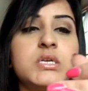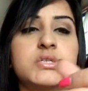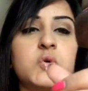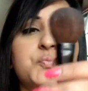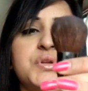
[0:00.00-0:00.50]

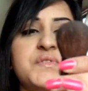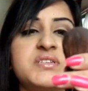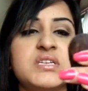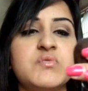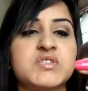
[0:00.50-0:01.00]
So
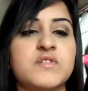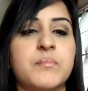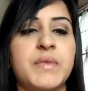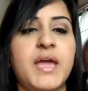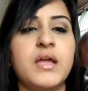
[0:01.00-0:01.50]
previously it was
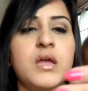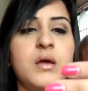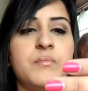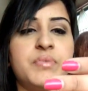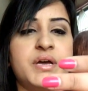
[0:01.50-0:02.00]
from MAC,
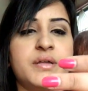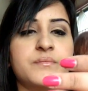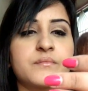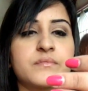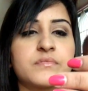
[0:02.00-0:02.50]
but
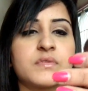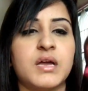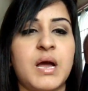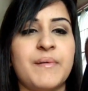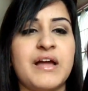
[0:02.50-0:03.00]

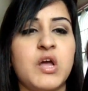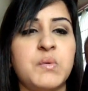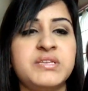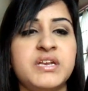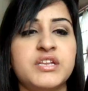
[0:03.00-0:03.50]
I
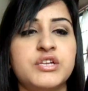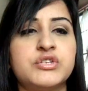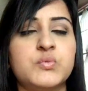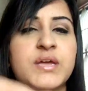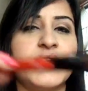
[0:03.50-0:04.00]
always had an
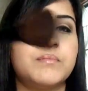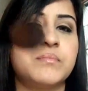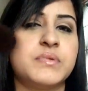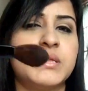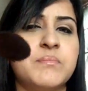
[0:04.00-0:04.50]
issue with
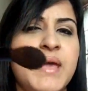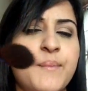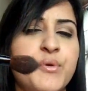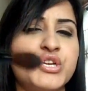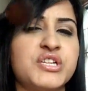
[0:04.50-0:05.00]
the
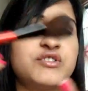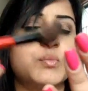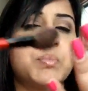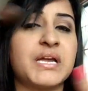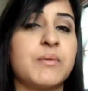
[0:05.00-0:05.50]
MAC brush tends
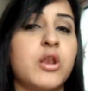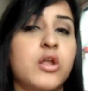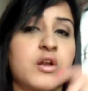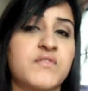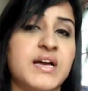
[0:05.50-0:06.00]
to pick up a
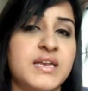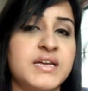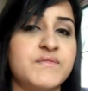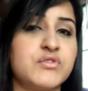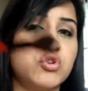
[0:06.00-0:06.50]
lot of
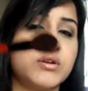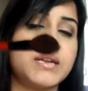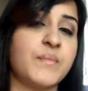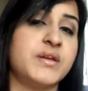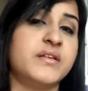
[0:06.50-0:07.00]
color even though you'll
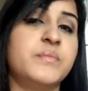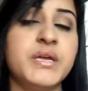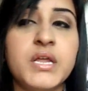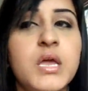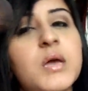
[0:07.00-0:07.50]
dab a little
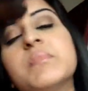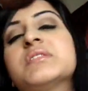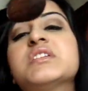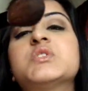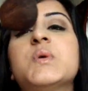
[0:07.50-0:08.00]
bit,
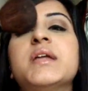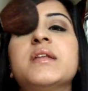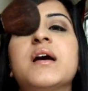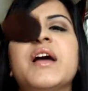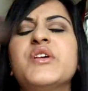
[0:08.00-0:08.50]
but this
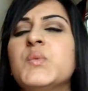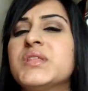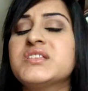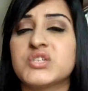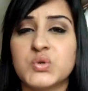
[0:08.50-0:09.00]
one, I don't know
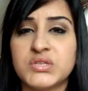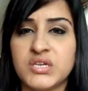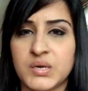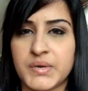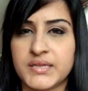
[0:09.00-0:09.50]
whether it's a good
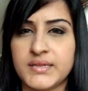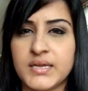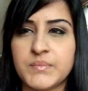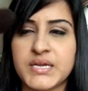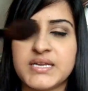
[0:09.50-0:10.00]
thing or a bad
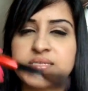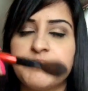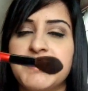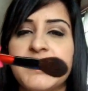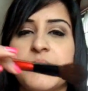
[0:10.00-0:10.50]
thing, but it
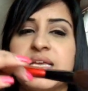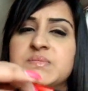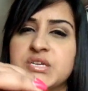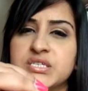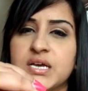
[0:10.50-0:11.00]
doesn't pick up
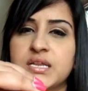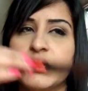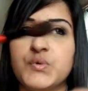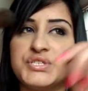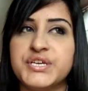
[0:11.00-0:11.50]
as much
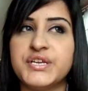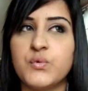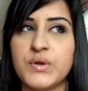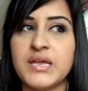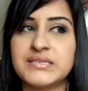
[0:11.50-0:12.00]
color, which in
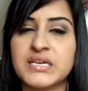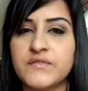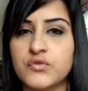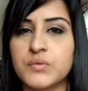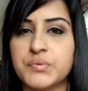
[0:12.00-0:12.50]
a way is kind
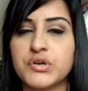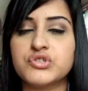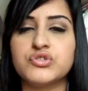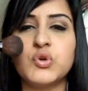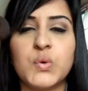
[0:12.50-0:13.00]
of good
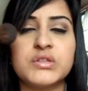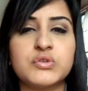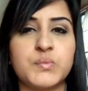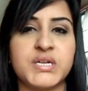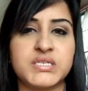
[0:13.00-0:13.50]
because you don't want
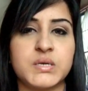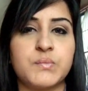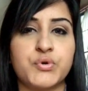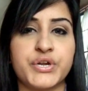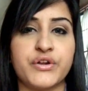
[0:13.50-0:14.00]
too much
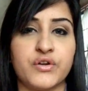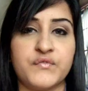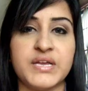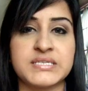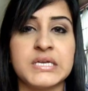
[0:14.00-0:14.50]
product on your
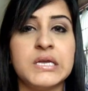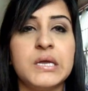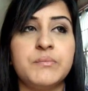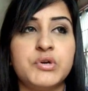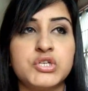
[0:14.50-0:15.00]
face,
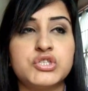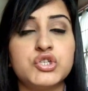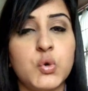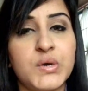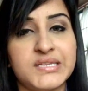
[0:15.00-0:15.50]
because you
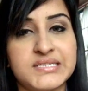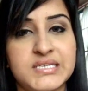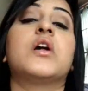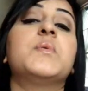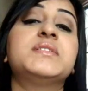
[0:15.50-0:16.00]
know what they
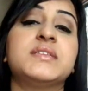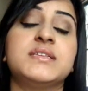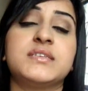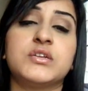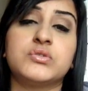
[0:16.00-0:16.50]
say, always
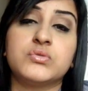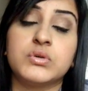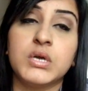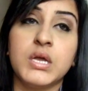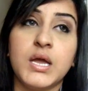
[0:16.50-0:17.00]
easier
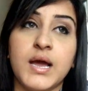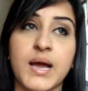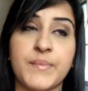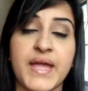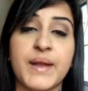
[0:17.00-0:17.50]
to
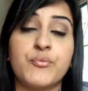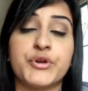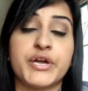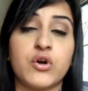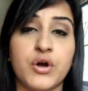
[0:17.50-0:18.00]
add
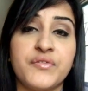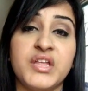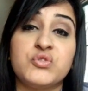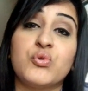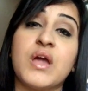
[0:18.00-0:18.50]
product on
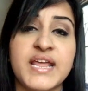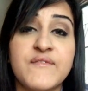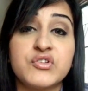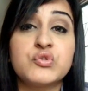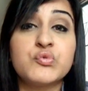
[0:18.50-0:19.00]
than to
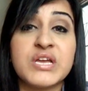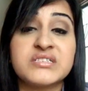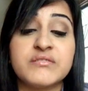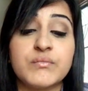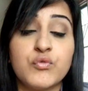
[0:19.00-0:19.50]
having to
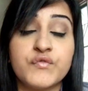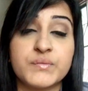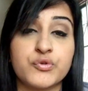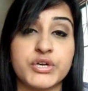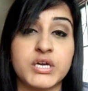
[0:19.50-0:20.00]
actually remove
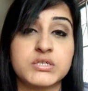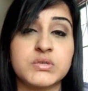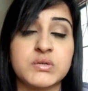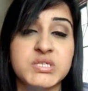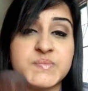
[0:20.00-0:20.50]
the product. So
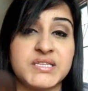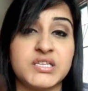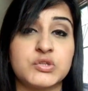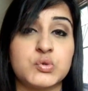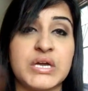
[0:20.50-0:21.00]
it's always
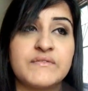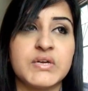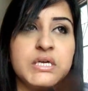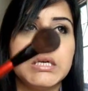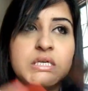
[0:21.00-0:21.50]
better to
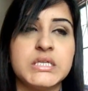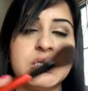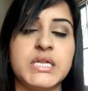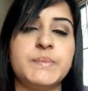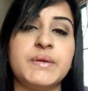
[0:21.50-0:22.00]
have
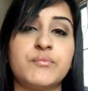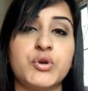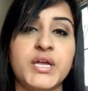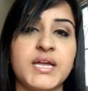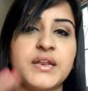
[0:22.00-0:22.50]
a little bit
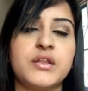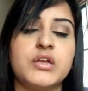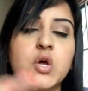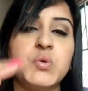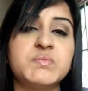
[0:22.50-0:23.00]
product, and then you
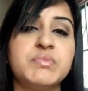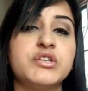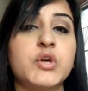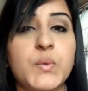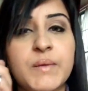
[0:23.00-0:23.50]
can always build your